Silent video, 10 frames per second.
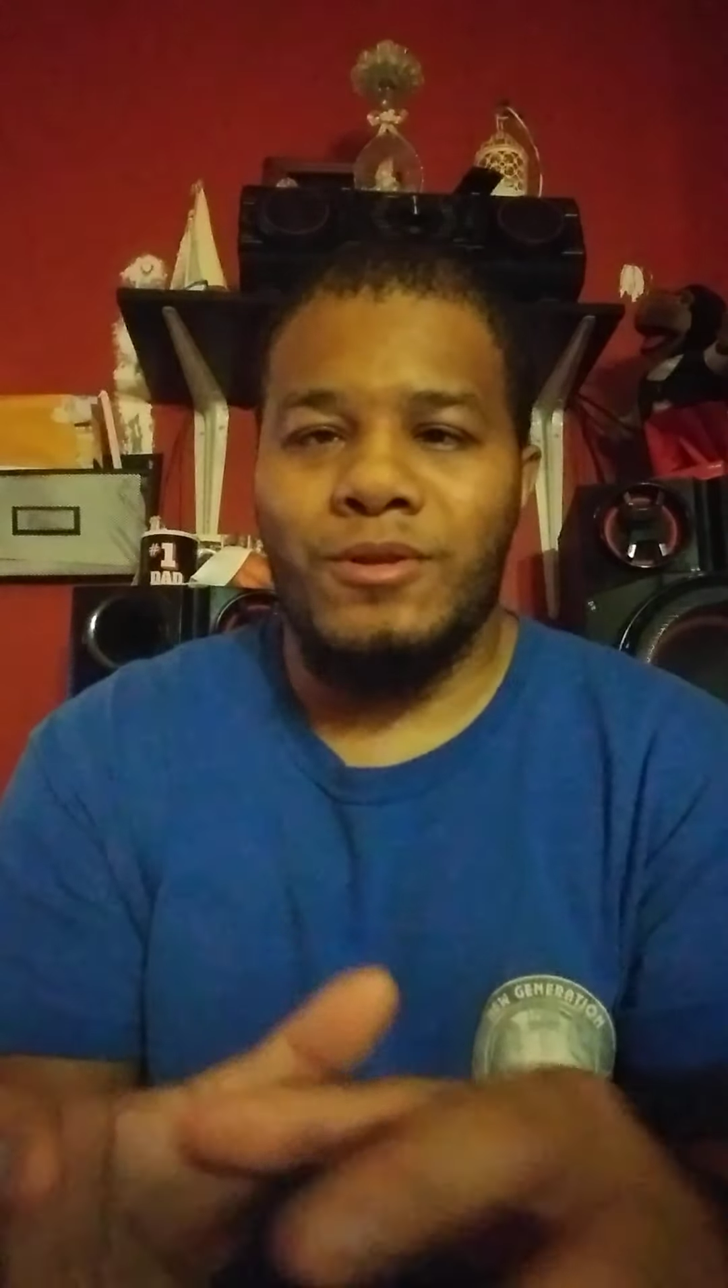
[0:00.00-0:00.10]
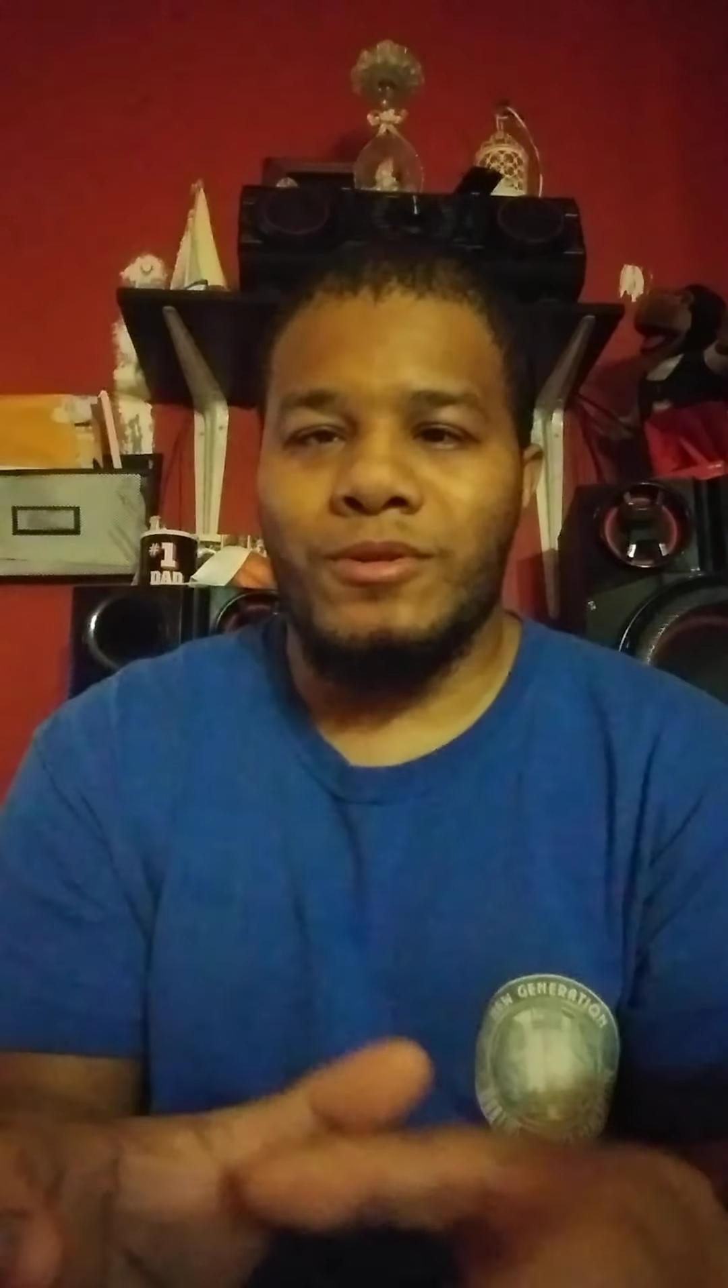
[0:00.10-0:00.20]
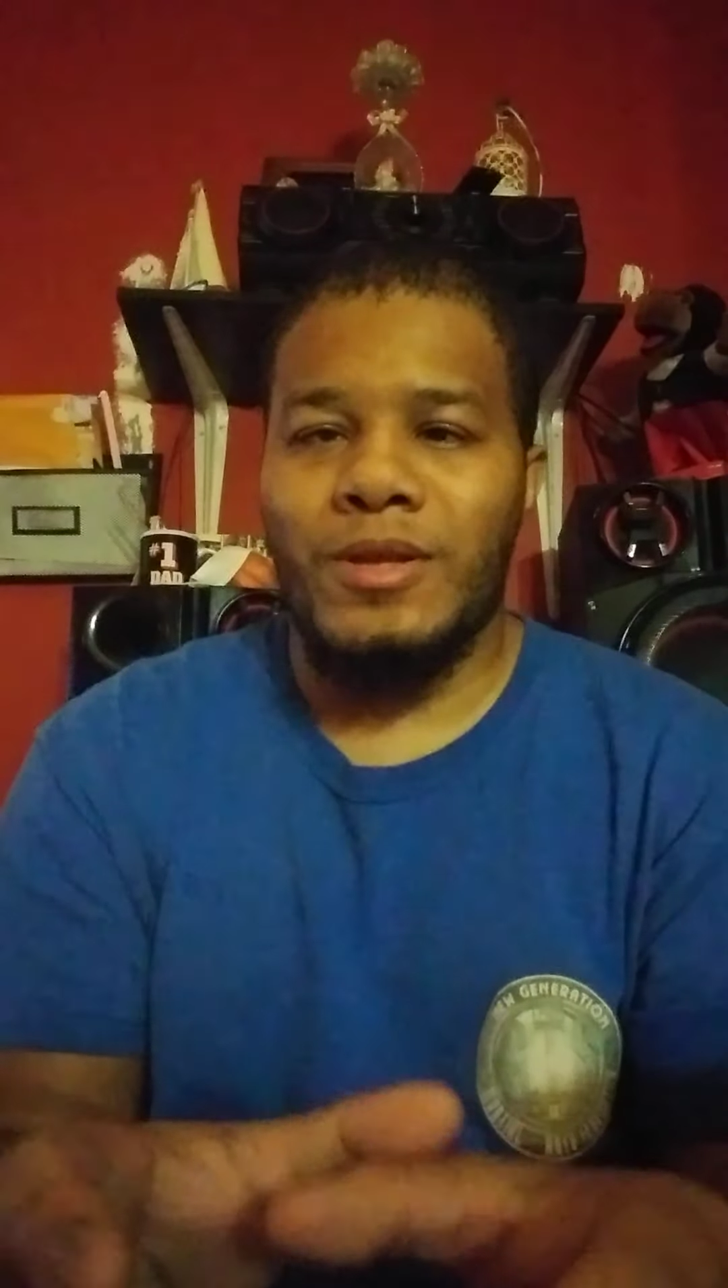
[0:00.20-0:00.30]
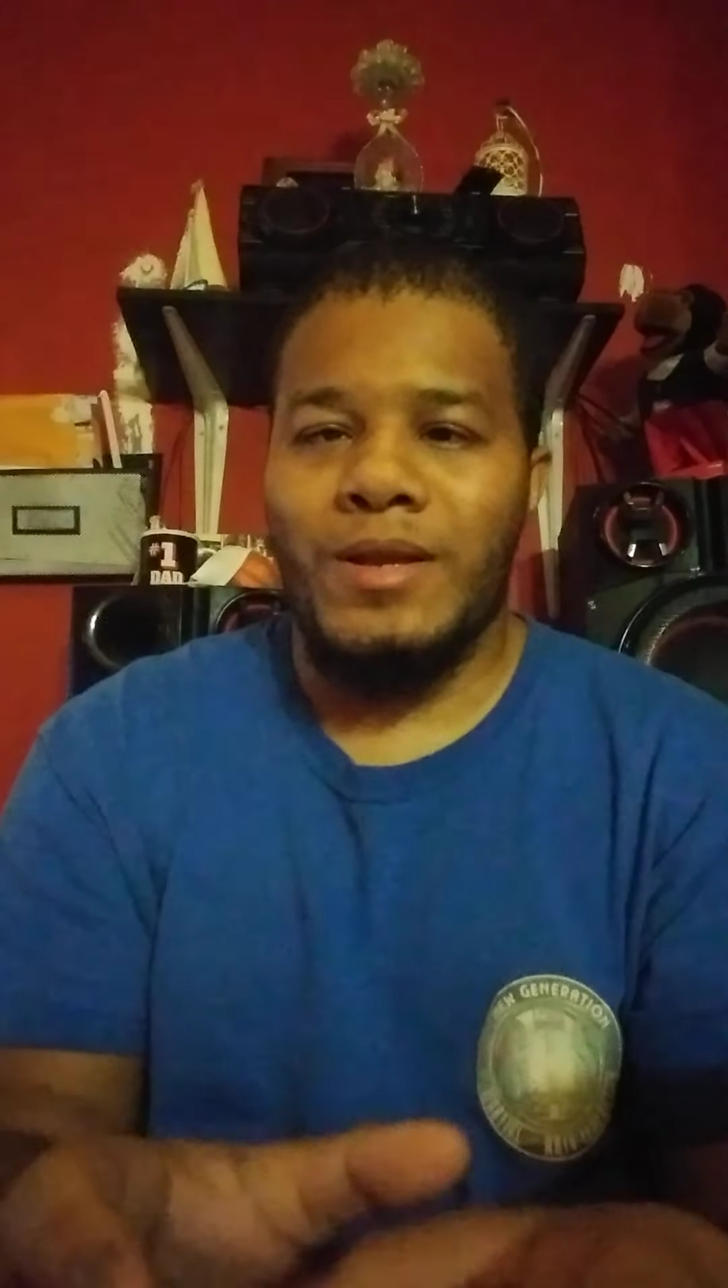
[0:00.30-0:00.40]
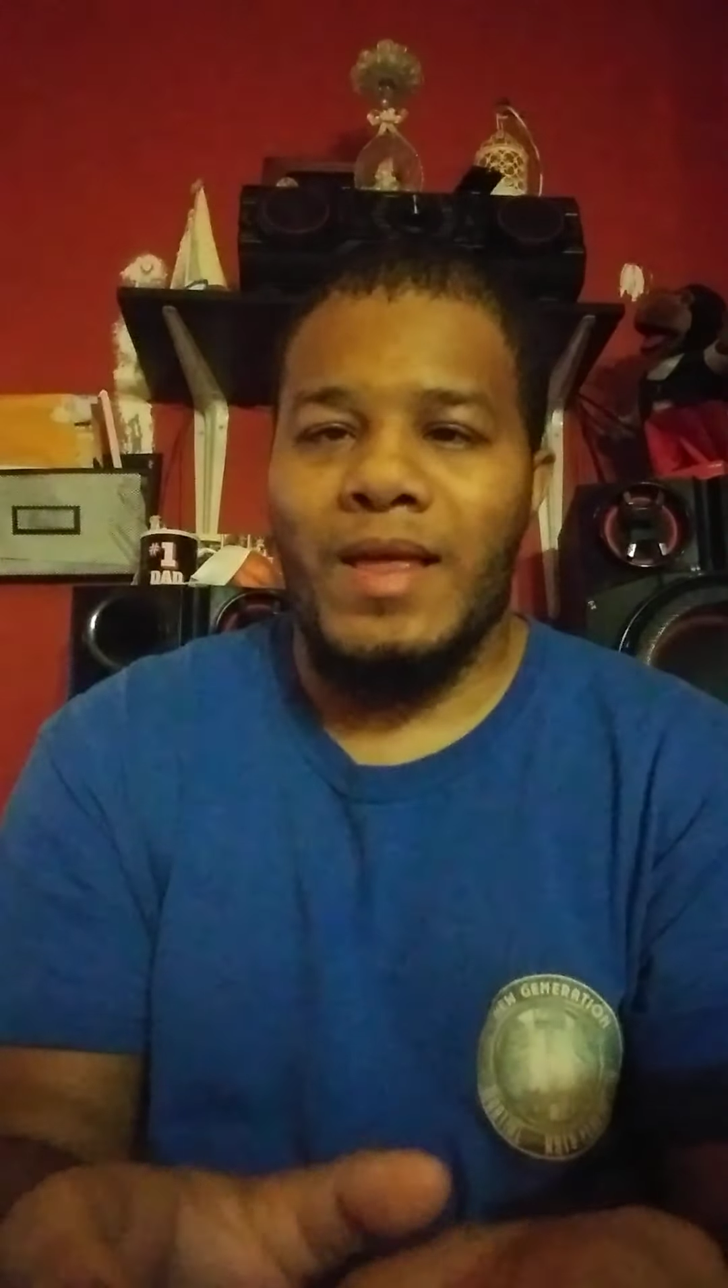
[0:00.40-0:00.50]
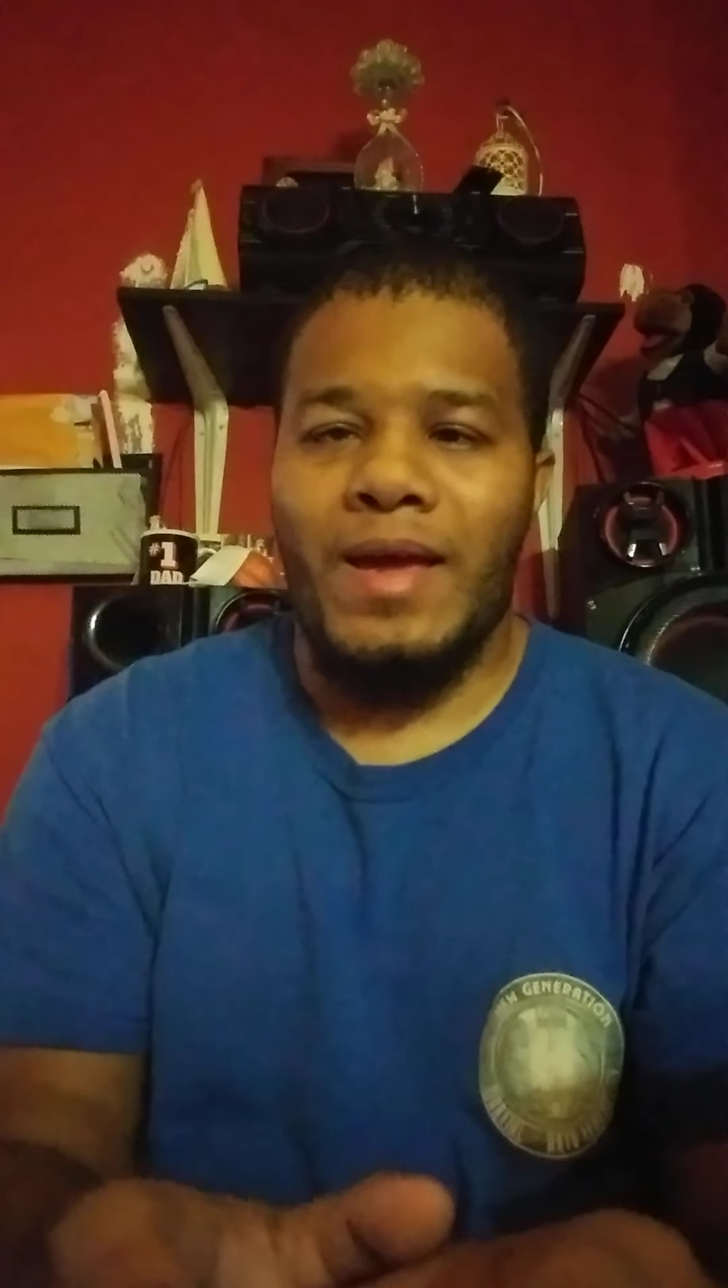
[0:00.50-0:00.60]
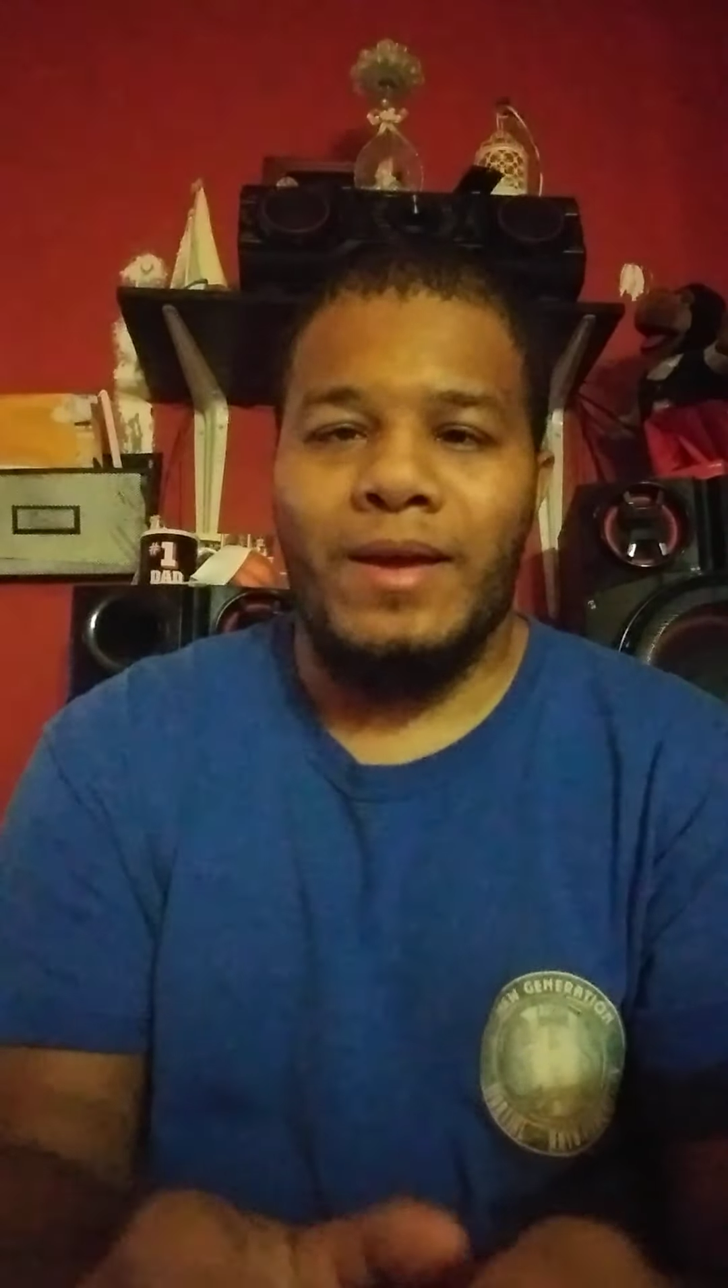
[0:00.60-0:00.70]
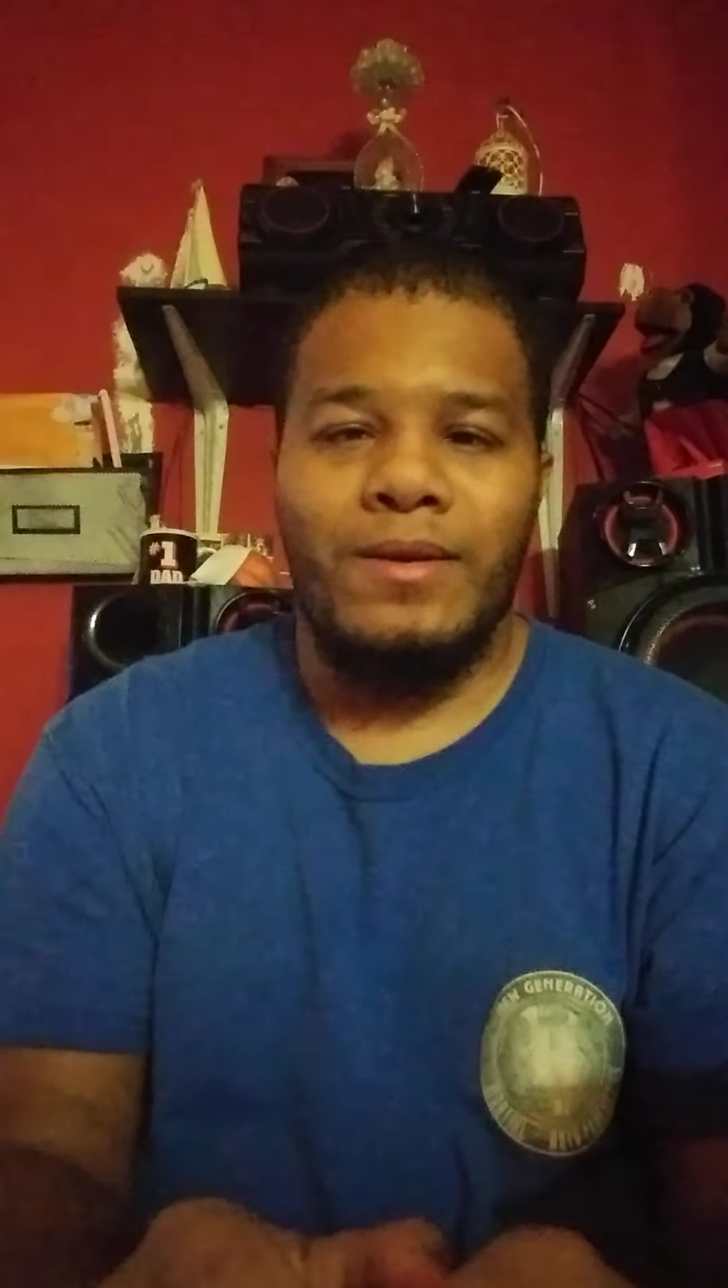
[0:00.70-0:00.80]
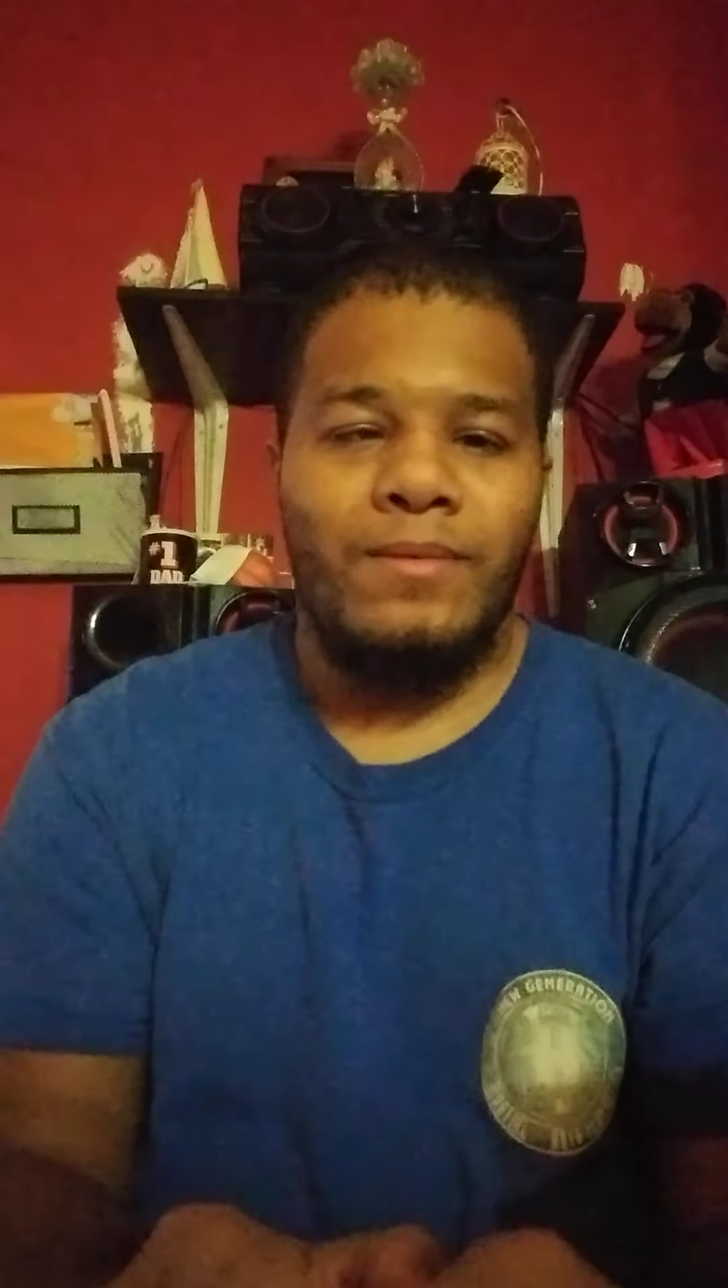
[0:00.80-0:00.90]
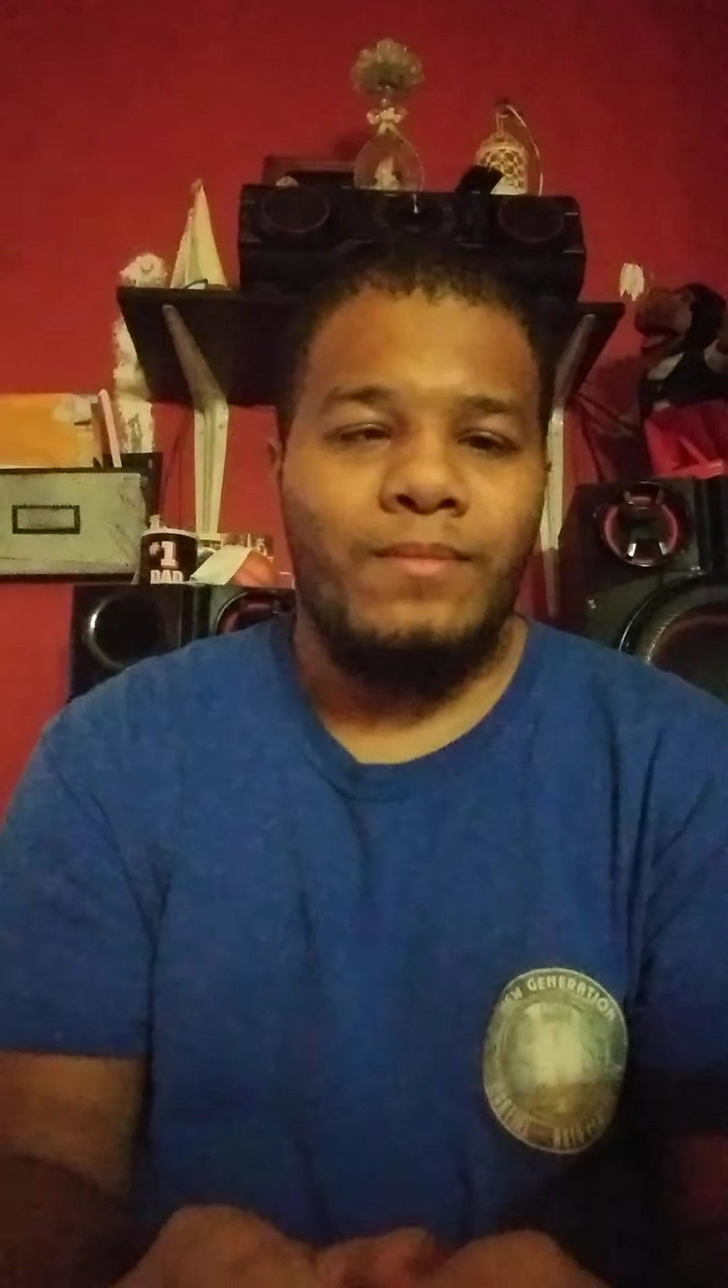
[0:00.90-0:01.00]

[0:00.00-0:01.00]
looked at like,